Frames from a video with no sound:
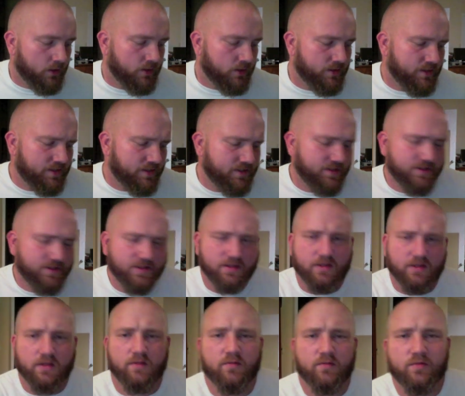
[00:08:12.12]
60
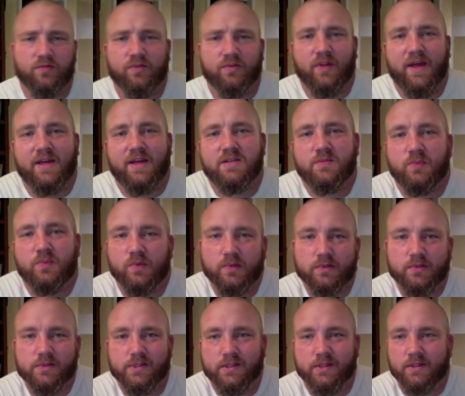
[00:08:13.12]
cent cover flash
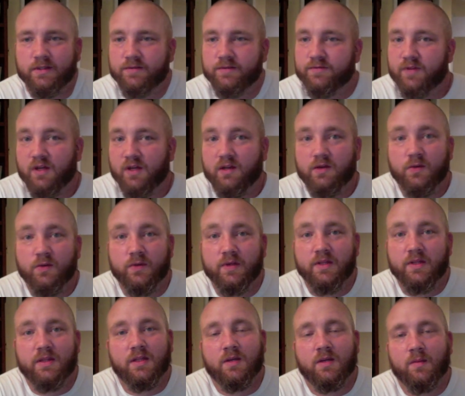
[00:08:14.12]
books and if y'all know
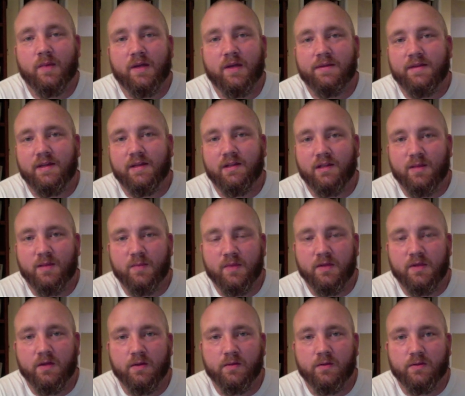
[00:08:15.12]
anything about that let me
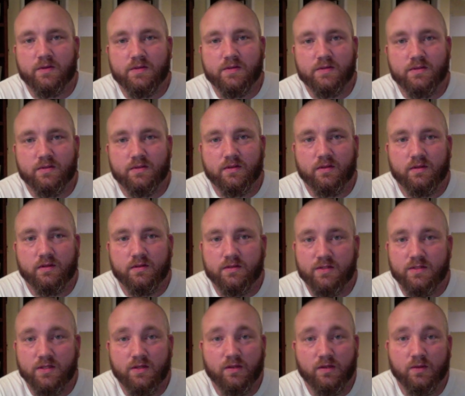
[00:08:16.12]
know because
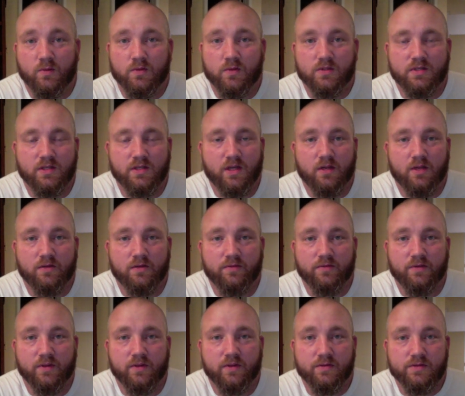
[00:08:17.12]
she only wants a dollar
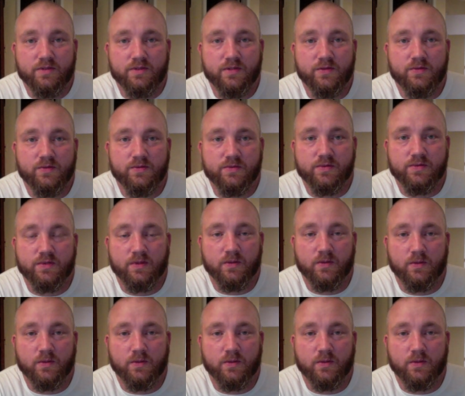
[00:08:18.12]
for those too so